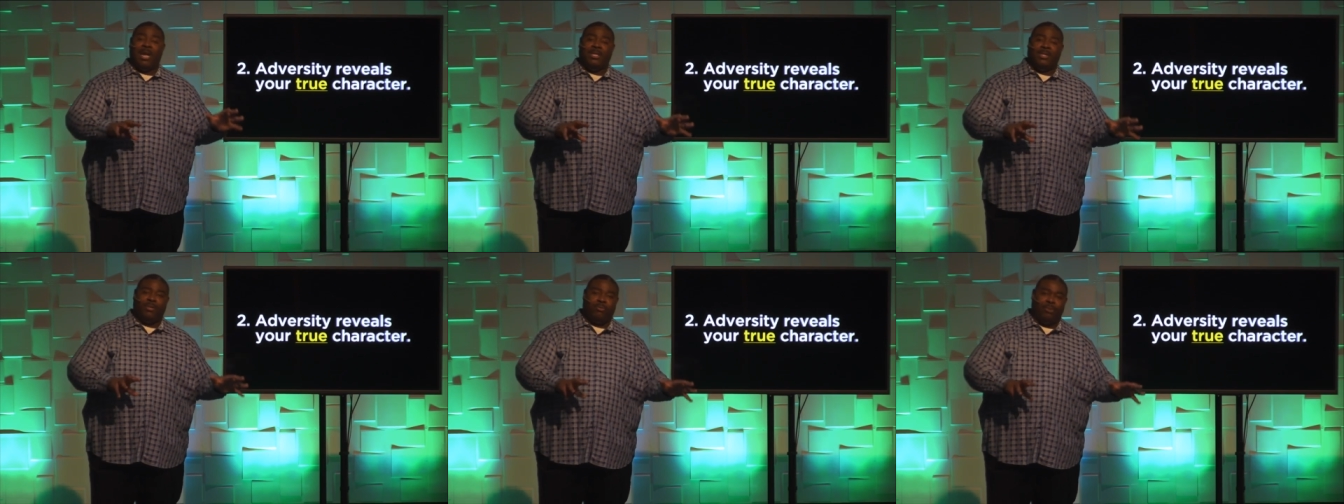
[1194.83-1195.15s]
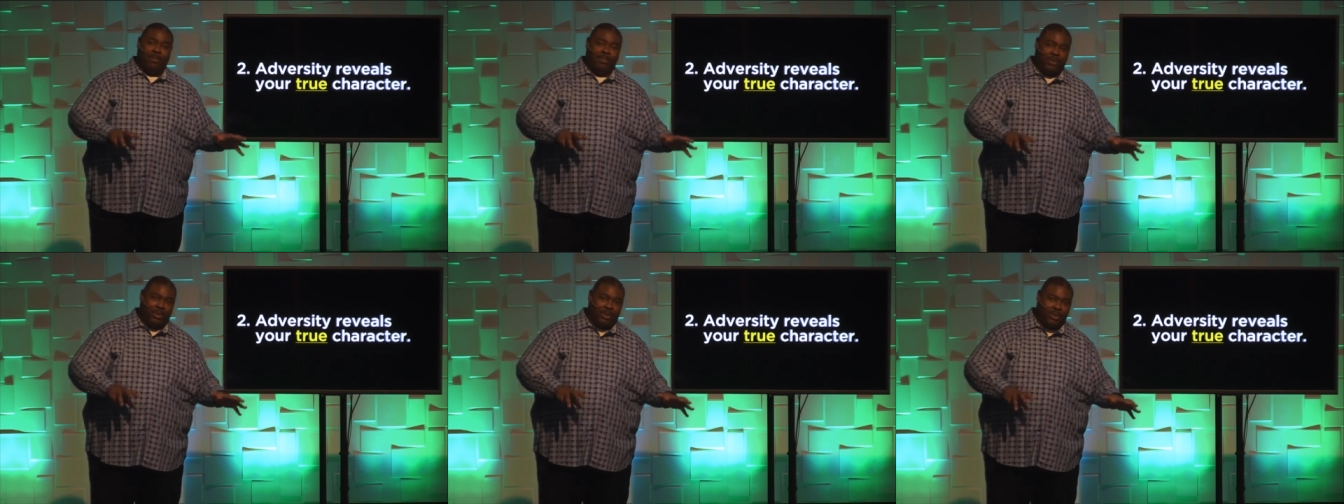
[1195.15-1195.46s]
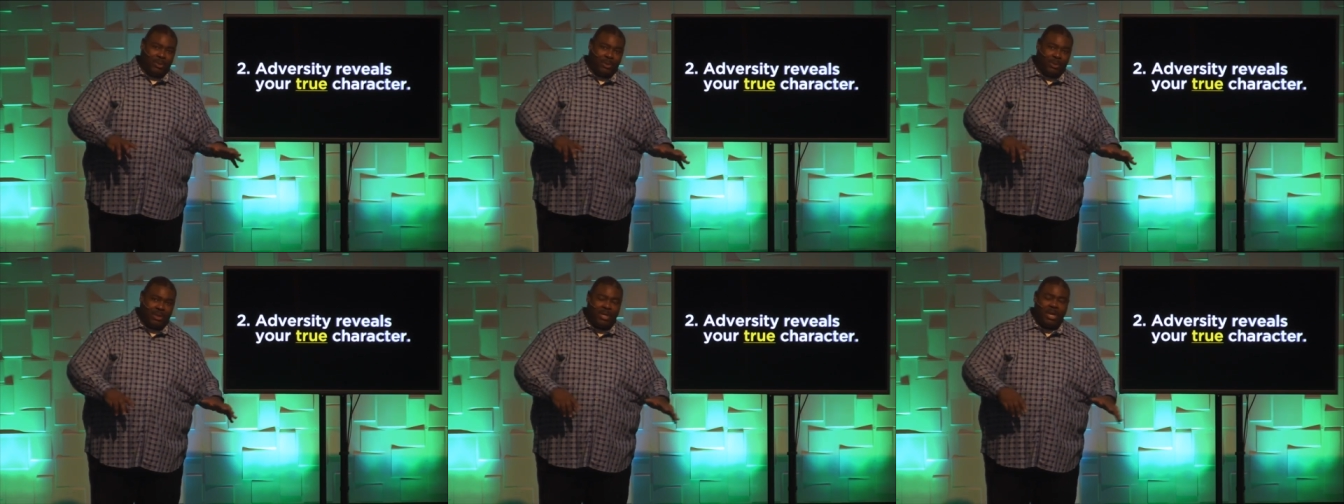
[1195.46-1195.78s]

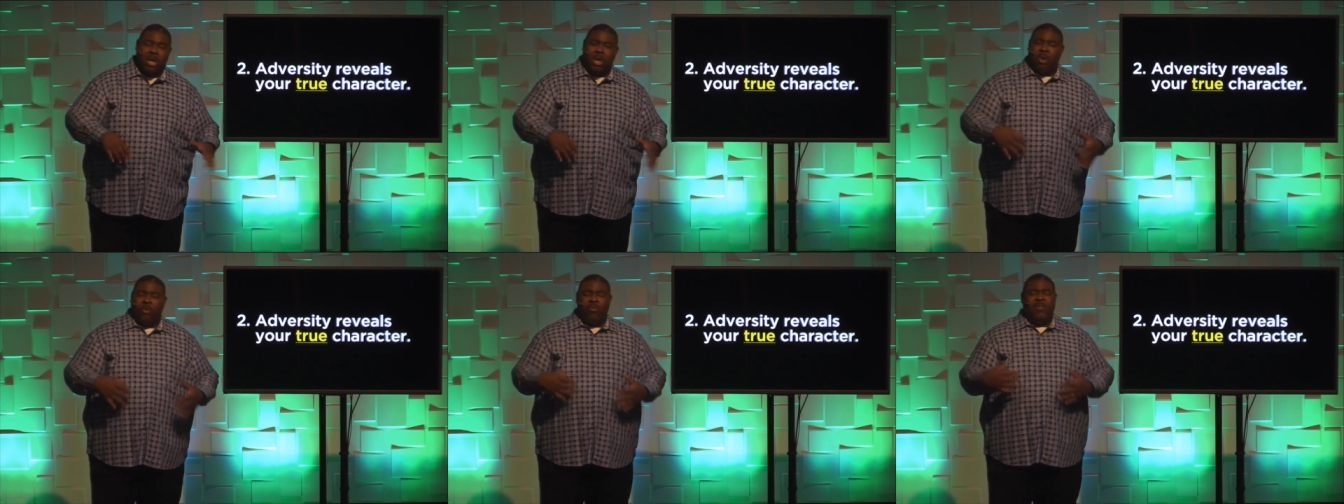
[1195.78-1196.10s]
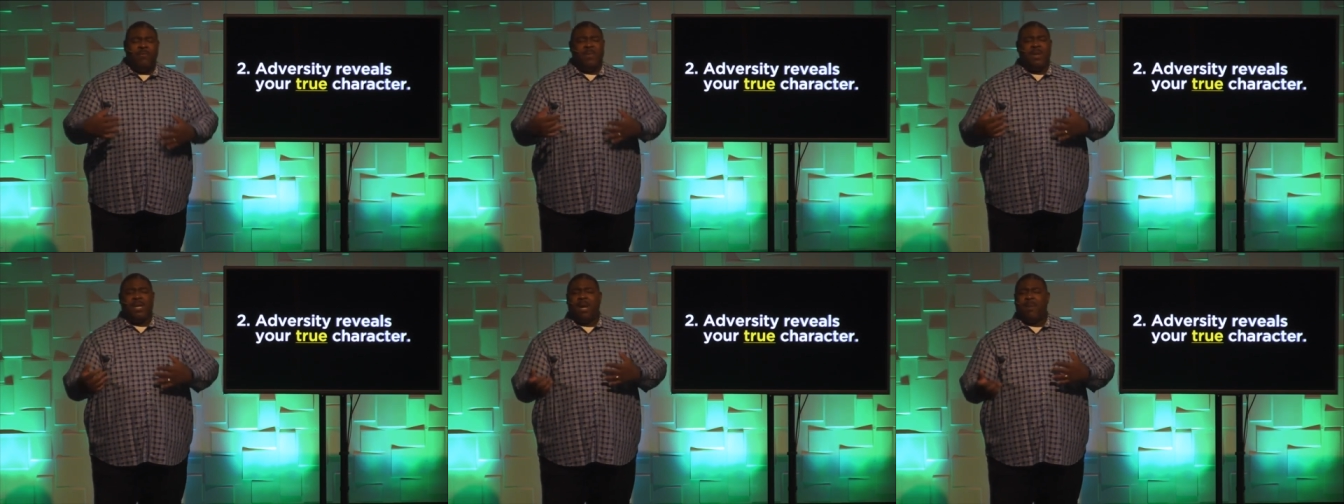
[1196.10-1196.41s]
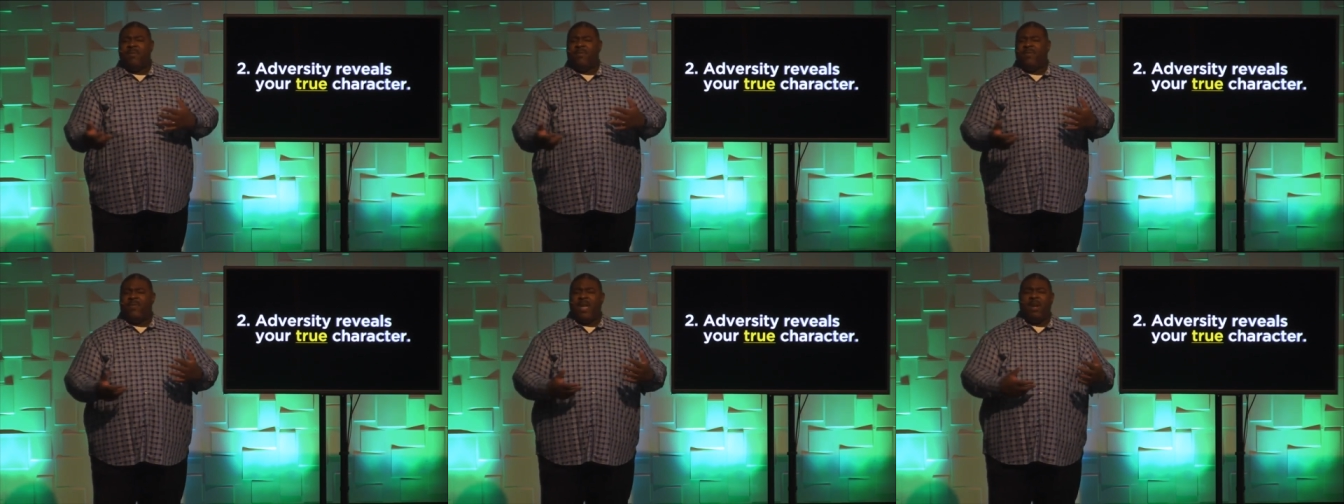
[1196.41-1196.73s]
scriptures, and we've
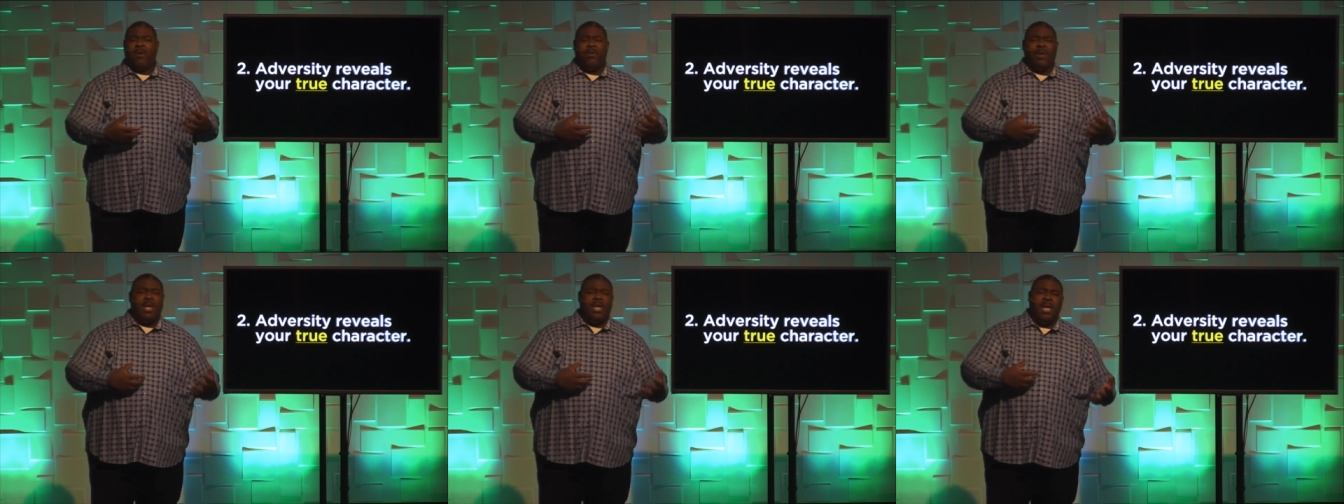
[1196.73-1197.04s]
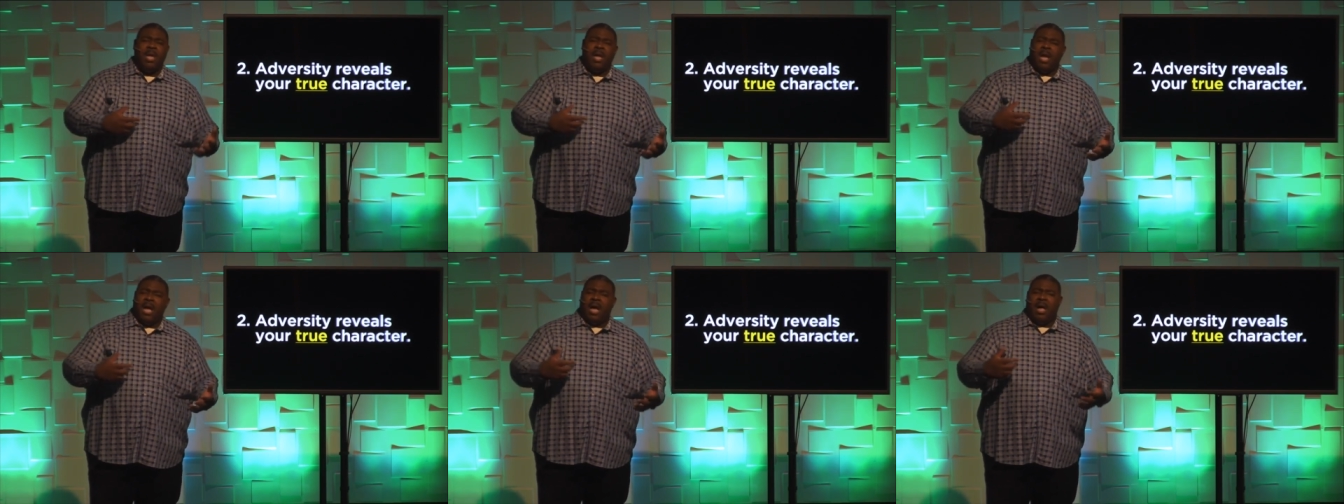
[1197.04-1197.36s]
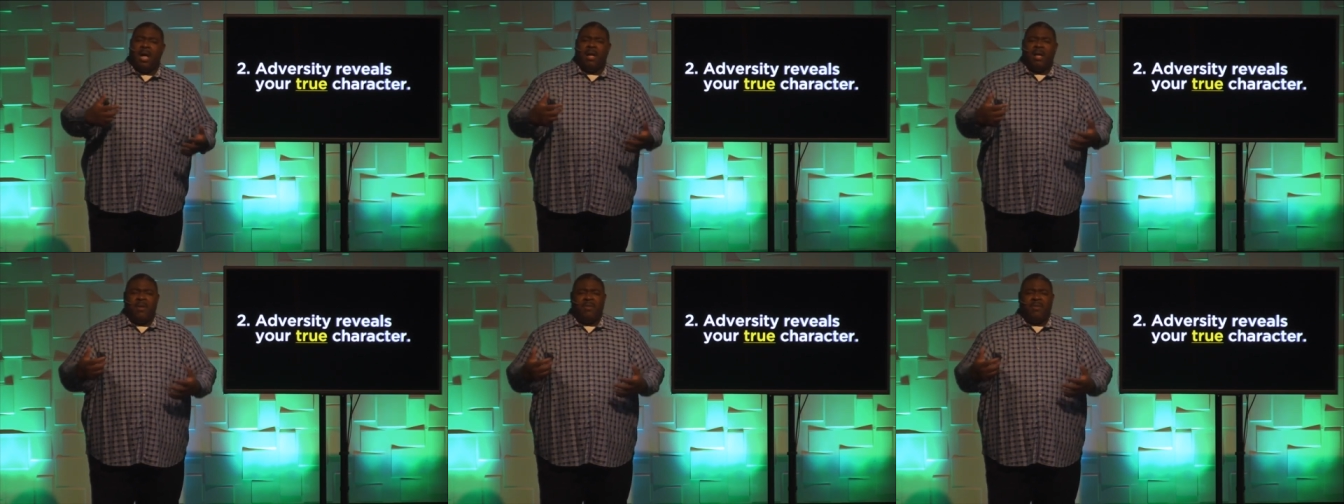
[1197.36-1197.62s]
become very uh,